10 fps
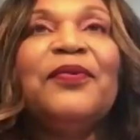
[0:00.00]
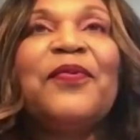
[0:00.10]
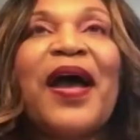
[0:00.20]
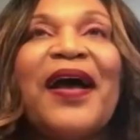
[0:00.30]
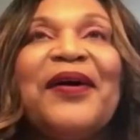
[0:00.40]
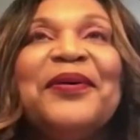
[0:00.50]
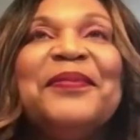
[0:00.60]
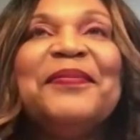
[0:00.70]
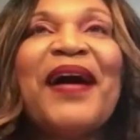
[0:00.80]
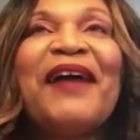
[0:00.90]
Wow,
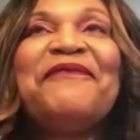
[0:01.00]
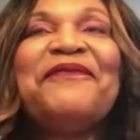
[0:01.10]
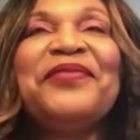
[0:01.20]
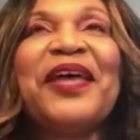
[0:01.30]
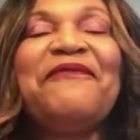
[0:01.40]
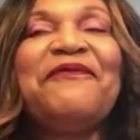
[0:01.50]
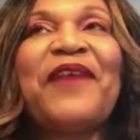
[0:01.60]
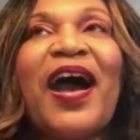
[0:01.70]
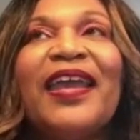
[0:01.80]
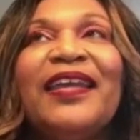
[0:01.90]
that
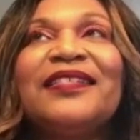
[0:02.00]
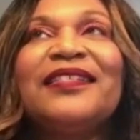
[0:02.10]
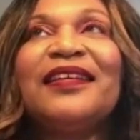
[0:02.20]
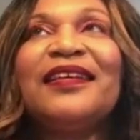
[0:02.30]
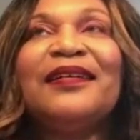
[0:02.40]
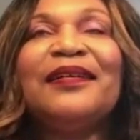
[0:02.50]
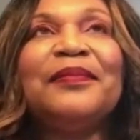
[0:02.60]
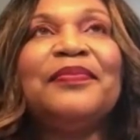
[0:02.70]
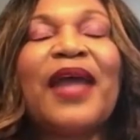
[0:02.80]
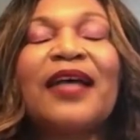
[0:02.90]
fight,
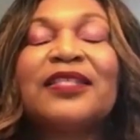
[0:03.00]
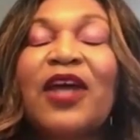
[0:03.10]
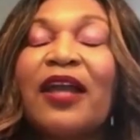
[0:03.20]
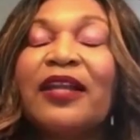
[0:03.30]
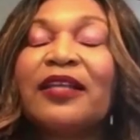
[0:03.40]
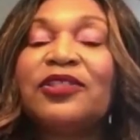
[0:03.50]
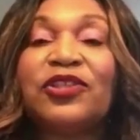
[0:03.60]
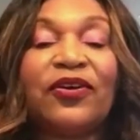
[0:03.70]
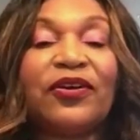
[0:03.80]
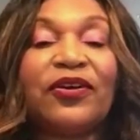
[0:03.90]
I started
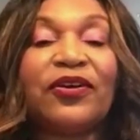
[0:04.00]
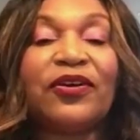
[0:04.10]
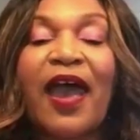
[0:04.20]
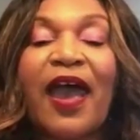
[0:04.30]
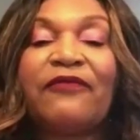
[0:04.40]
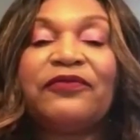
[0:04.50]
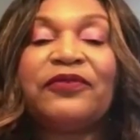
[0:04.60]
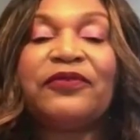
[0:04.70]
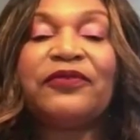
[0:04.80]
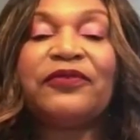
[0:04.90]
journaling
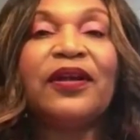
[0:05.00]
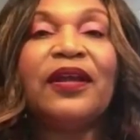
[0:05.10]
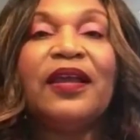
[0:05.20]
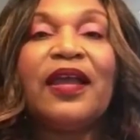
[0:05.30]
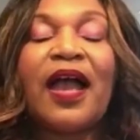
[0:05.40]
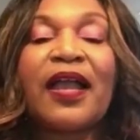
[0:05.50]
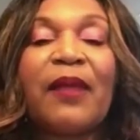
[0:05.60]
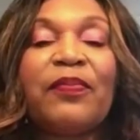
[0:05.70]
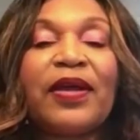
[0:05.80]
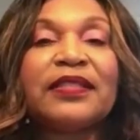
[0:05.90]
after I got
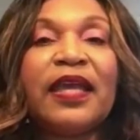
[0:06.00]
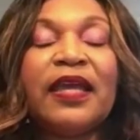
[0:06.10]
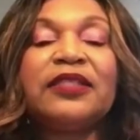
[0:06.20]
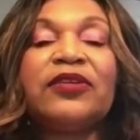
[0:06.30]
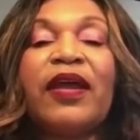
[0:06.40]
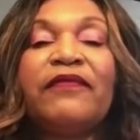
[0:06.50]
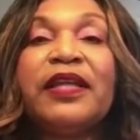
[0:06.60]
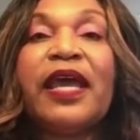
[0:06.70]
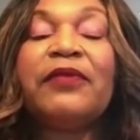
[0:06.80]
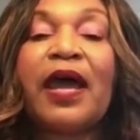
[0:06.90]
breast cancer. Every
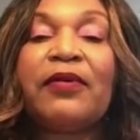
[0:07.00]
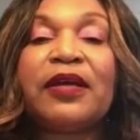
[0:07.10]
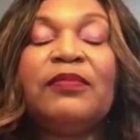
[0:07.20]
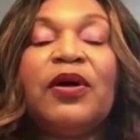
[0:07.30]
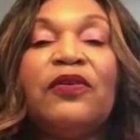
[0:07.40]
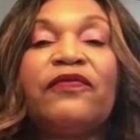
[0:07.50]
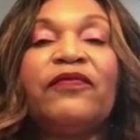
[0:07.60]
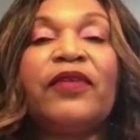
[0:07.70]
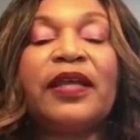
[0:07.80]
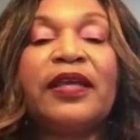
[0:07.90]
day when I would come home from
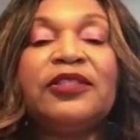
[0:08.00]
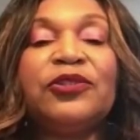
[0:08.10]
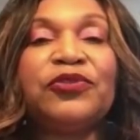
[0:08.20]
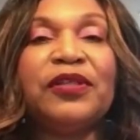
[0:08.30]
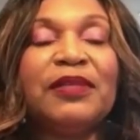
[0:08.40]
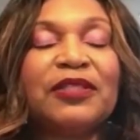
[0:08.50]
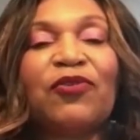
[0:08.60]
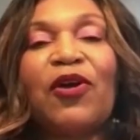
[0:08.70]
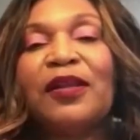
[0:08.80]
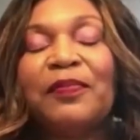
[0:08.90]
radiation treatments,
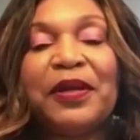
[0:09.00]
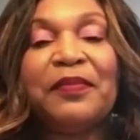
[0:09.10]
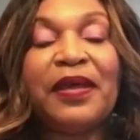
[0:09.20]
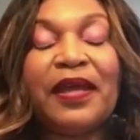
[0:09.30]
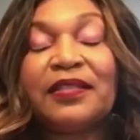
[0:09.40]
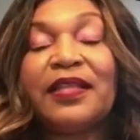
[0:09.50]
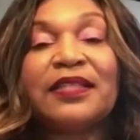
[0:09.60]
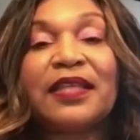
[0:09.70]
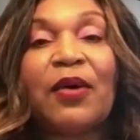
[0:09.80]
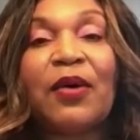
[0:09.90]
crawl up in the bed, because
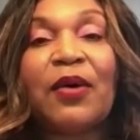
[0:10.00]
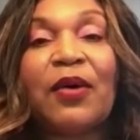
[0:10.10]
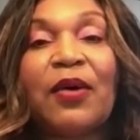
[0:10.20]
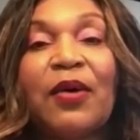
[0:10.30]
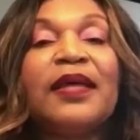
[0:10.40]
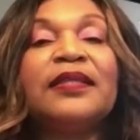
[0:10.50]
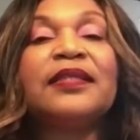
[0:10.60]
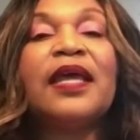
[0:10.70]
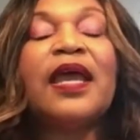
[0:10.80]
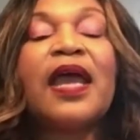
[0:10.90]
that's how weak I
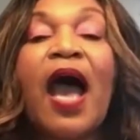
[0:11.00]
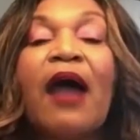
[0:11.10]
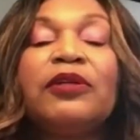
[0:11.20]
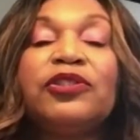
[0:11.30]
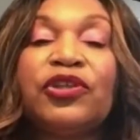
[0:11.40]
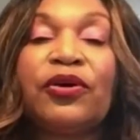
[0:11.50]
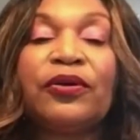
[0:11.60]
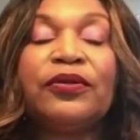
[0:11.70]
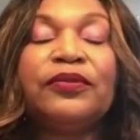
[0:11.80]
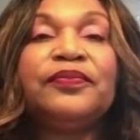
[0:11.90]
was, I would
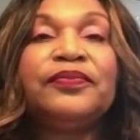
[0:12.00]
journal.